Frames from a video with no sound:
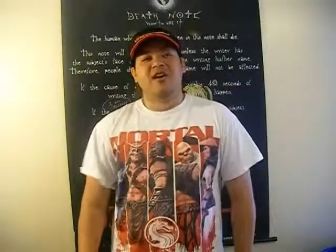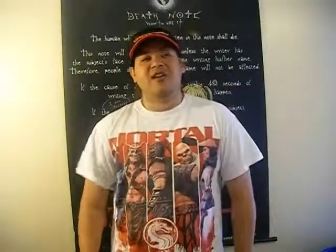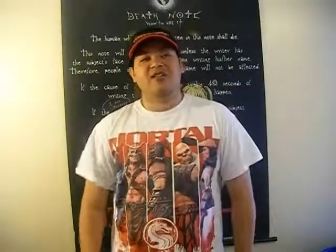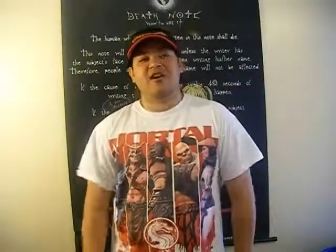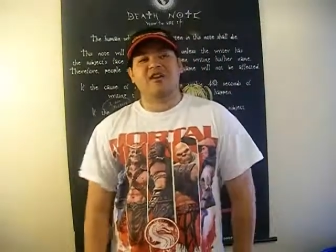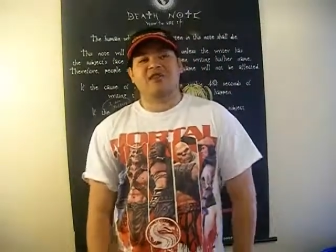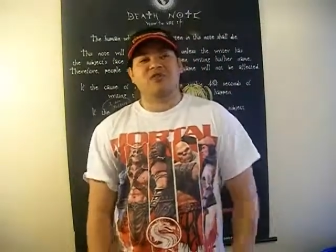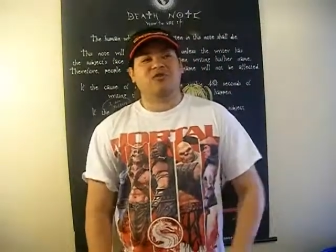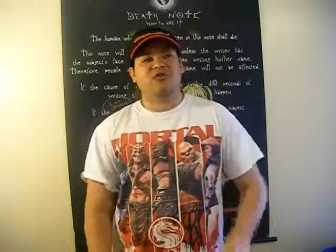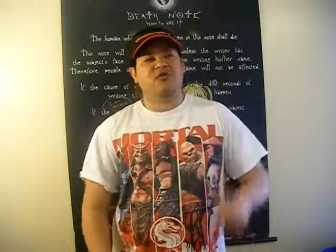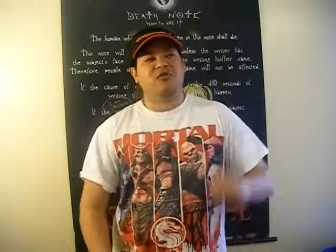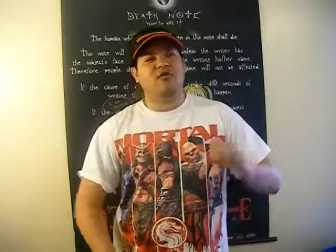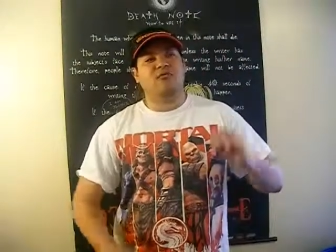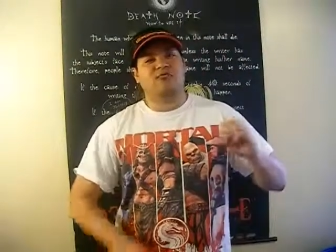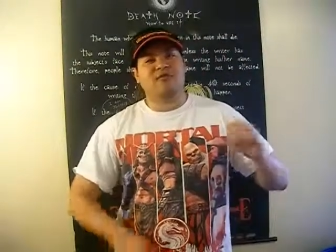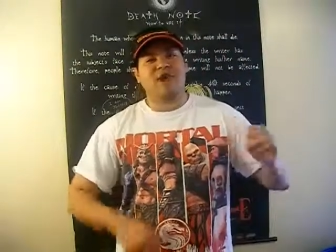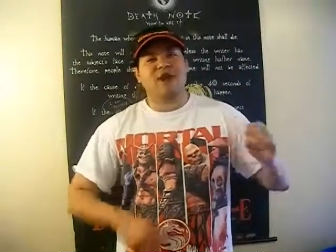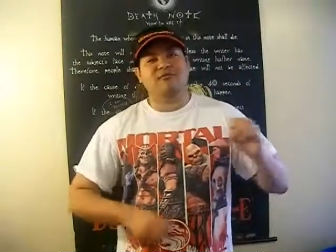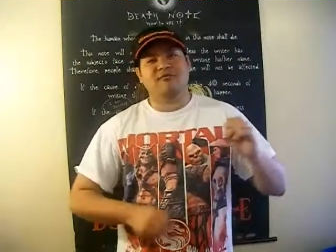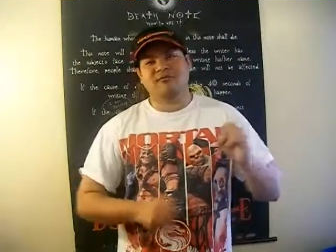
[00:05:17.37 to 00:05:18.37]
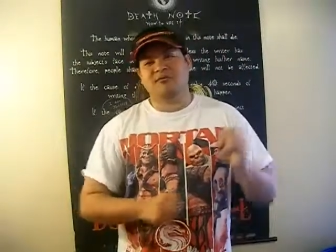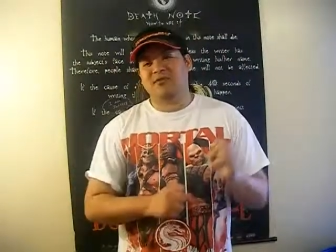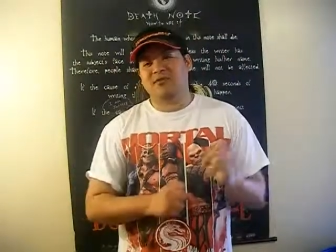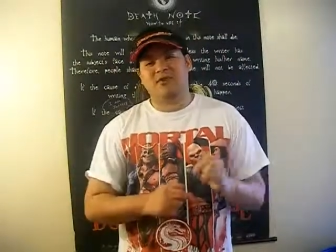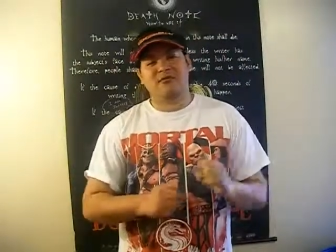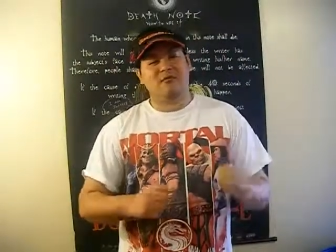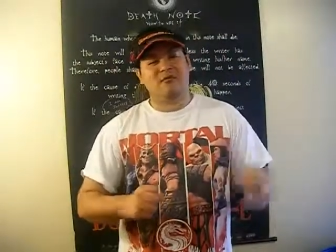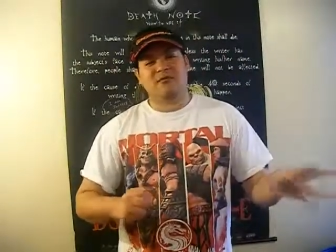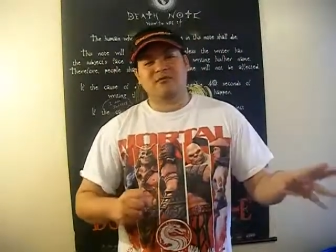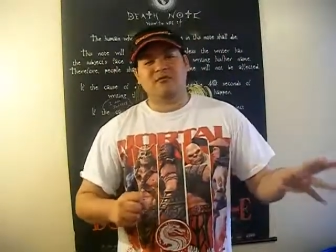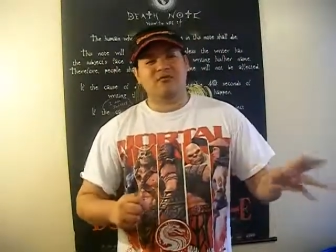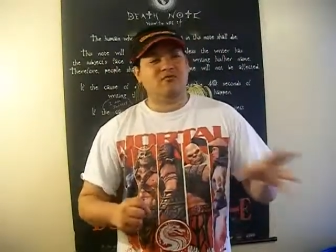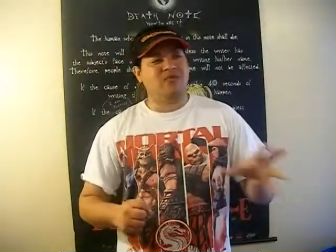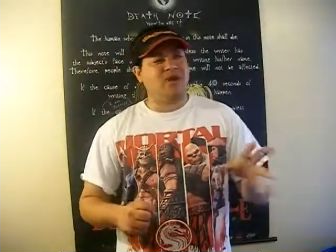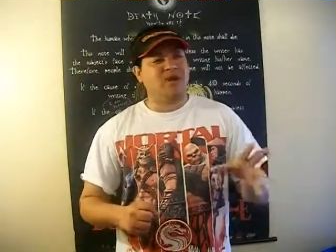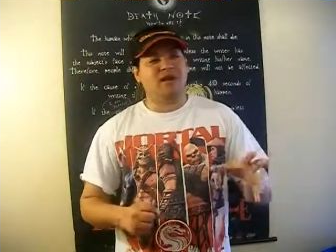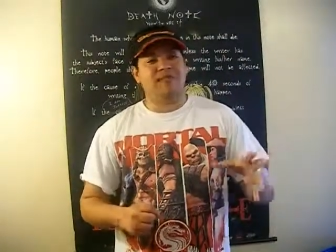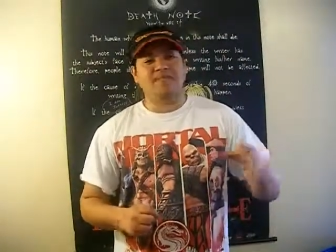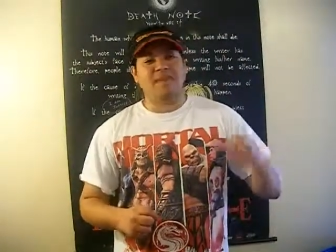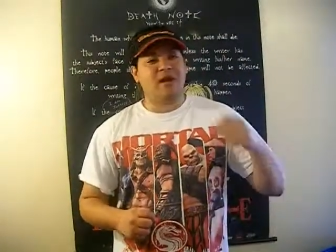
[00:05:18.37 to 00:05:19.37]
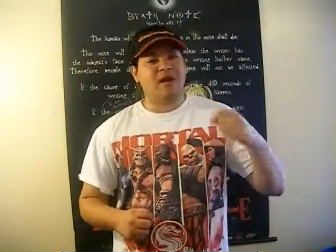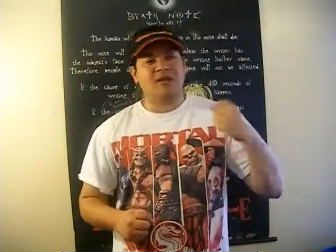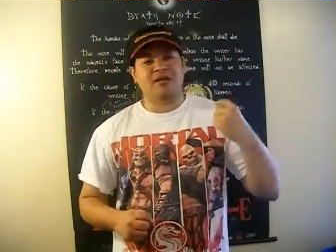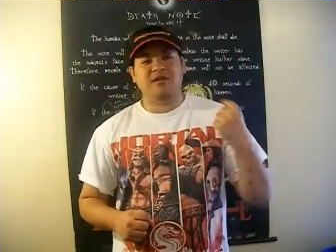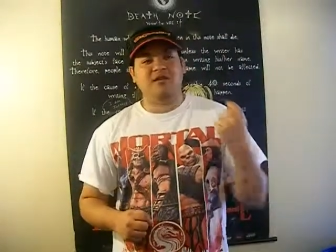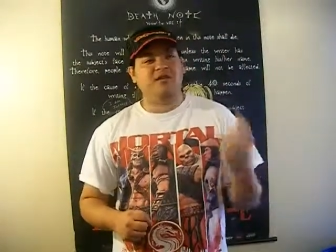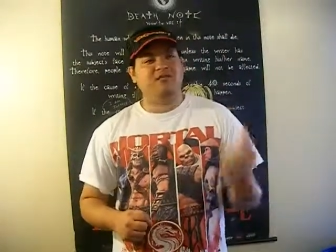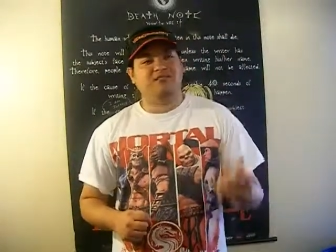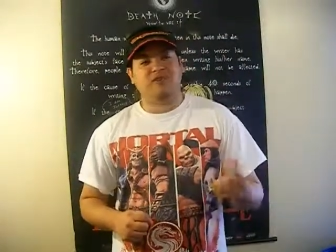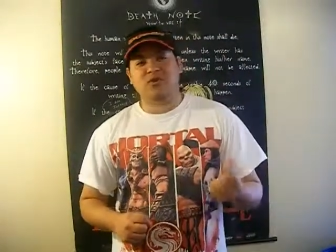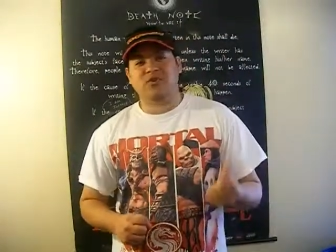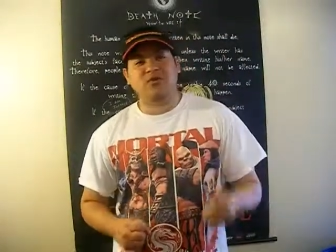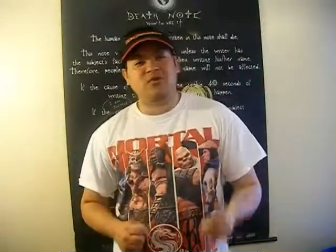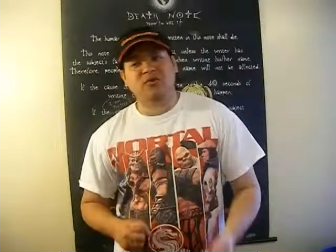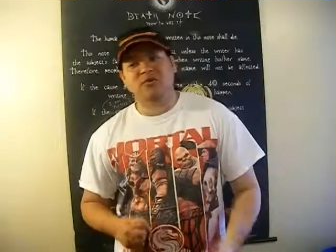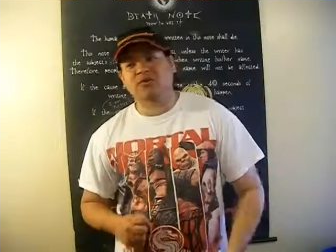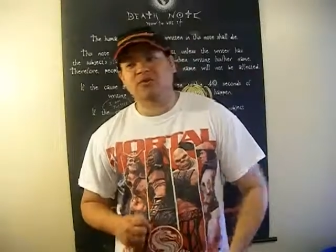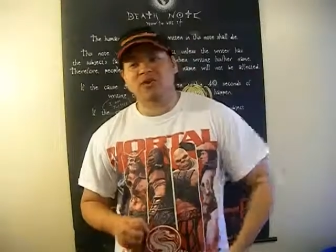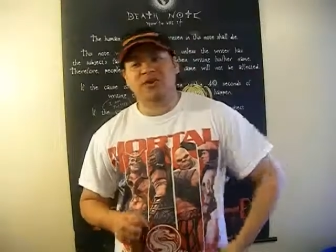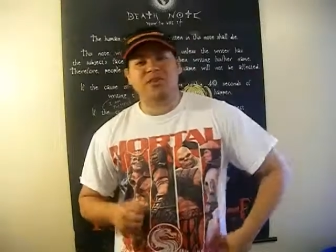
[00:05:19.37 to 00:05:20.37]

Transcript: And he has to go around, you know, and finding these pearls.